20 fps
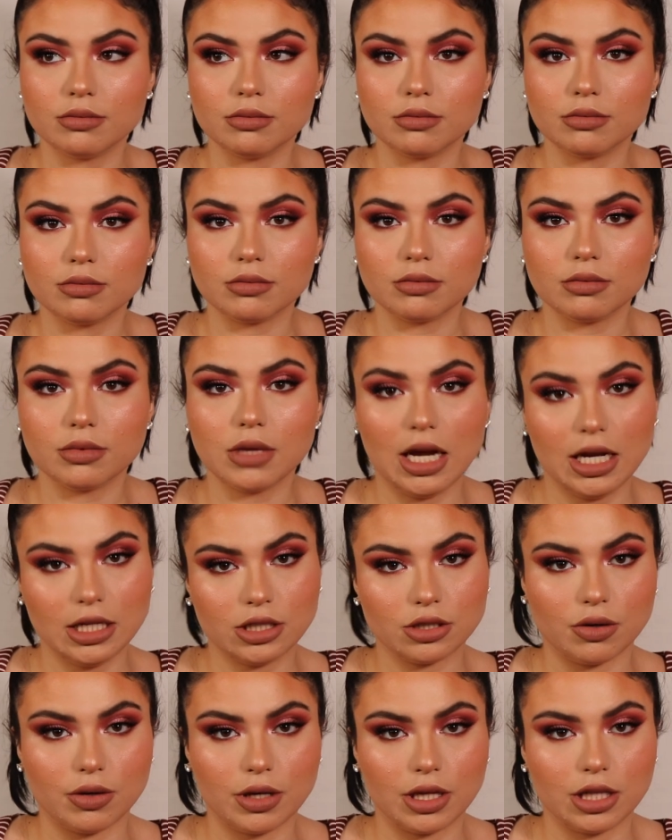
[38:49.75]

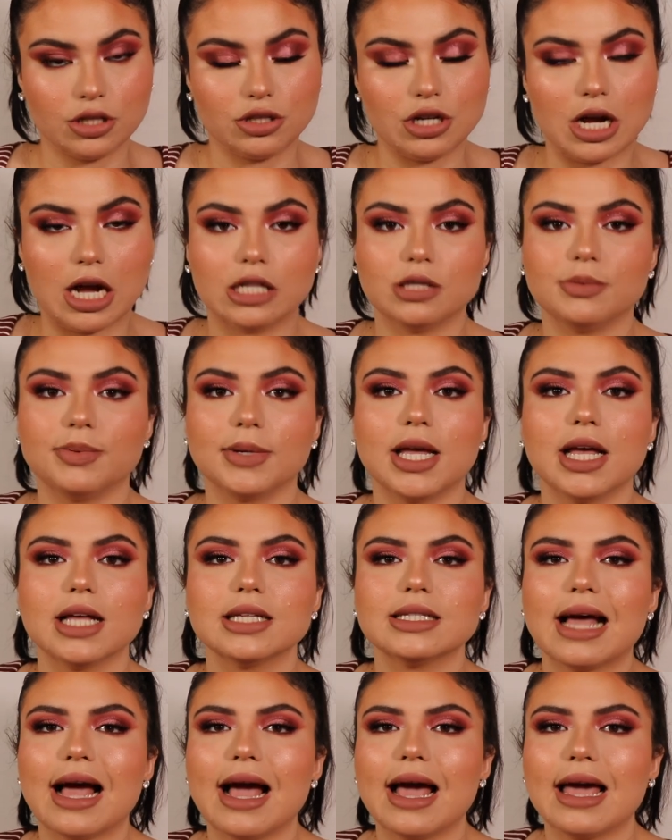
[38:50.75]
it's going in the trash
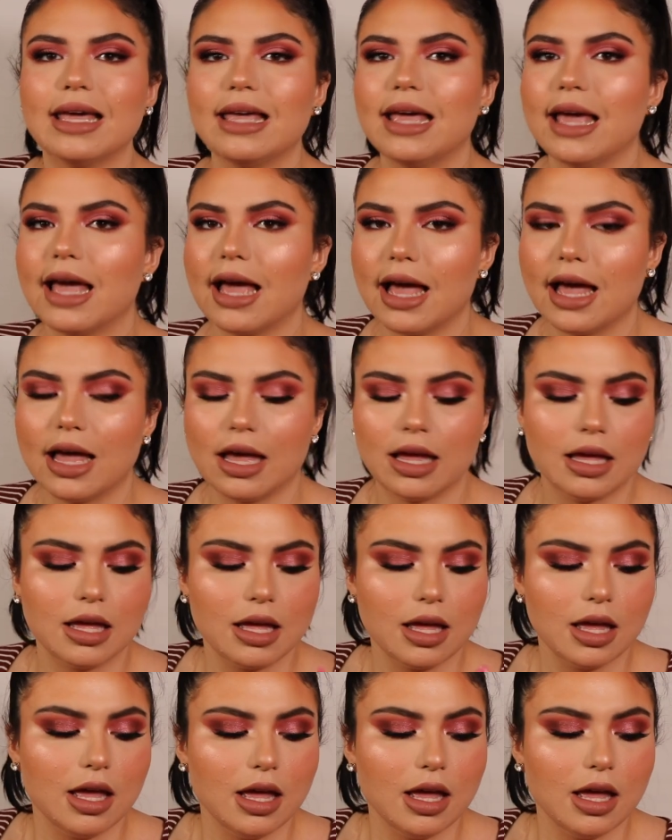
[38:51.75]
because I can't.